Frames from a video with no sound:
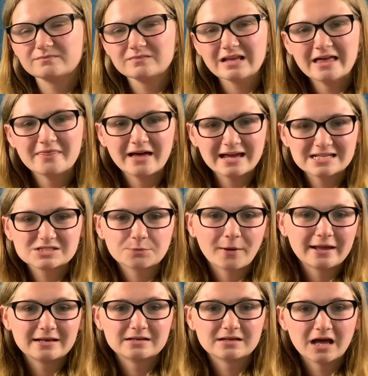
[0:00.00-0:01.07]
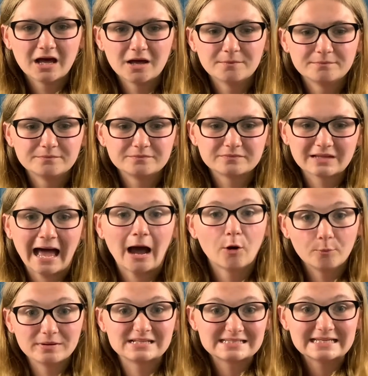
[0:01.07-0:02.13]
and that is when help
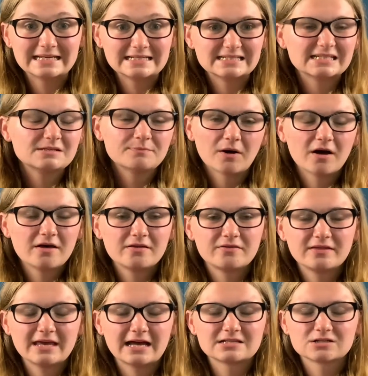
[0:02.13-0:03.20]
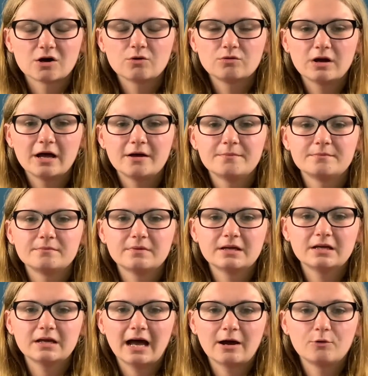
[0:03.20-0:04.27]
is needed by the adult
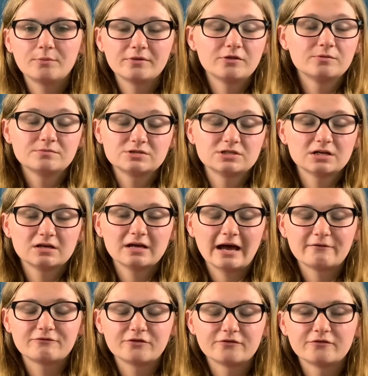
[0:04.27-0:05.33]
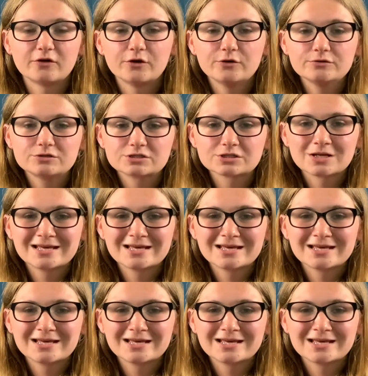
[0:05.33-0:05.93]
helping them to have the foods.